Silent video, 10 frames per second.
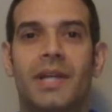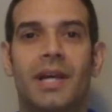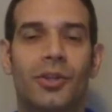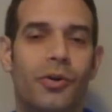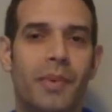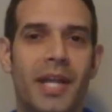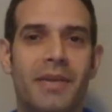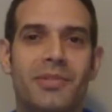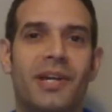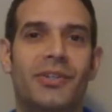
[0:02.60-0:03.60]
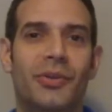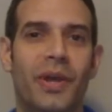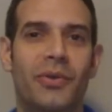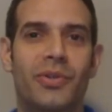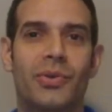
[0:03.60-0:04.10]
Hello, my name is Dr.
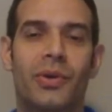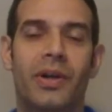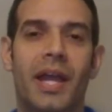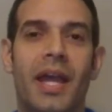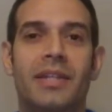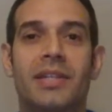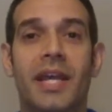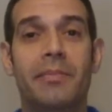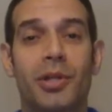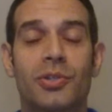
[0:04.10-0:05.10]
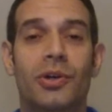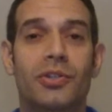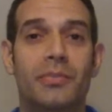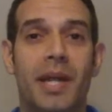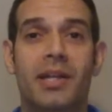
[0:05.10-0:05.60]
Gregory Doerr, and today I'm going to talk
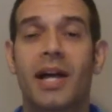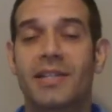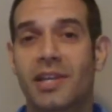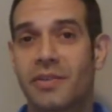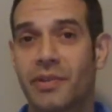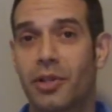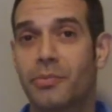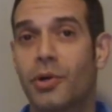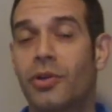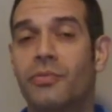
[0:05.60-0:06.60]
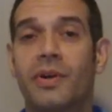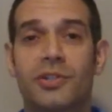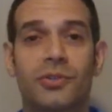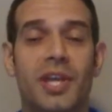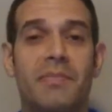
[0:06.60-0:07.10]
to you about a class I developed called
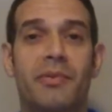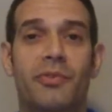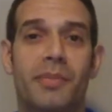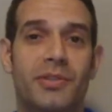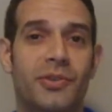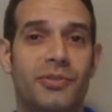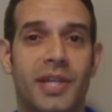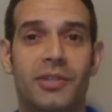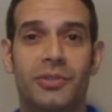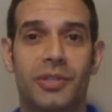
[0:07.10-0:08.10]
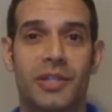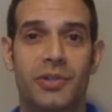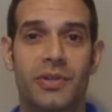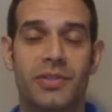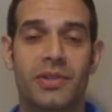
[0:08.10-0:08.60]
Functional Taping for Musculoskeletal
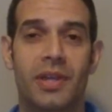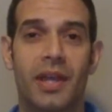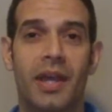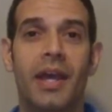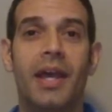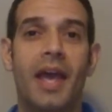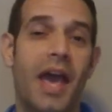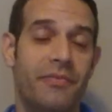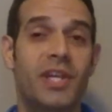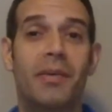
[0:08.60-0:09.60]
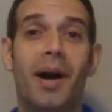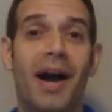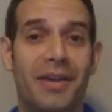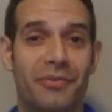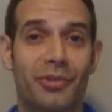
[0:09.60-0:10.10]
Injuries,
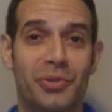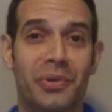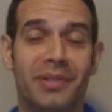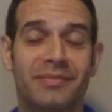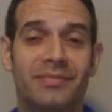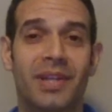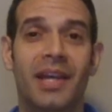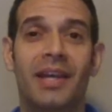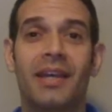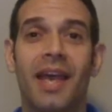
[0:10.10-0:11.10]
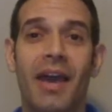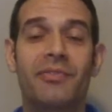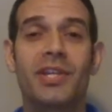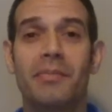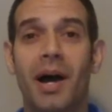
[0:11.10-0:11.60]
FTMI for short.
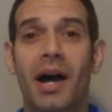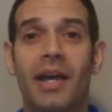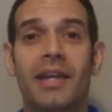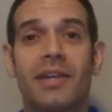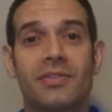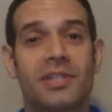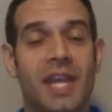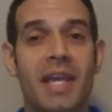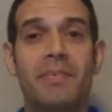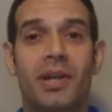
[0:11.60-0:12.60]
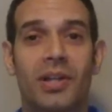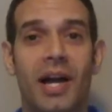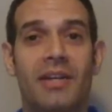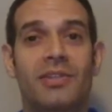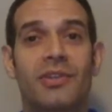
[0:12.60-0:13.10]
FTMI is a taping
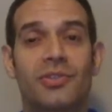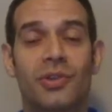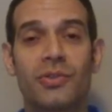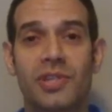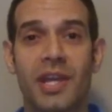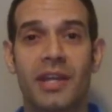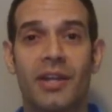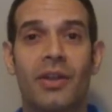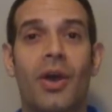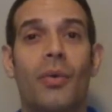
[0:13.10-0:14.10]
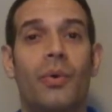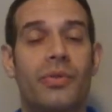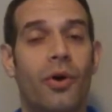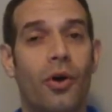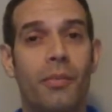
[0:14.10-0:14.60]
class associated
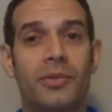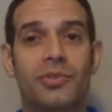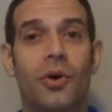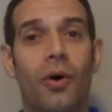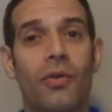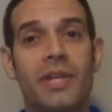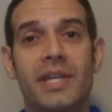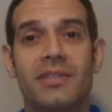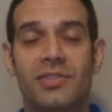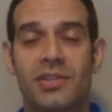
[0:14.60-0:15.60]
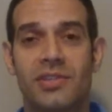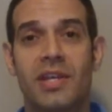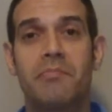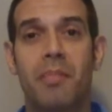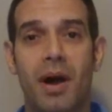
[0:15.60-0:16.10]
with almost all the
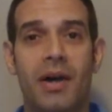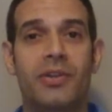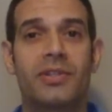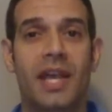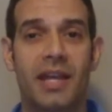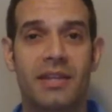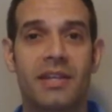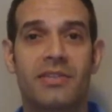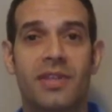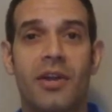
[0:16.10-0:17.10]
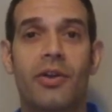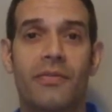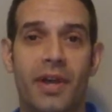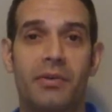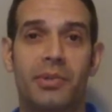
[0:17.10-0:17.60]
existing modern techniques that are
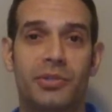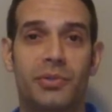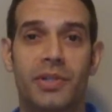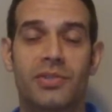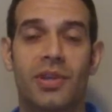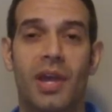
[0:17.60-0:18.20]
available to us.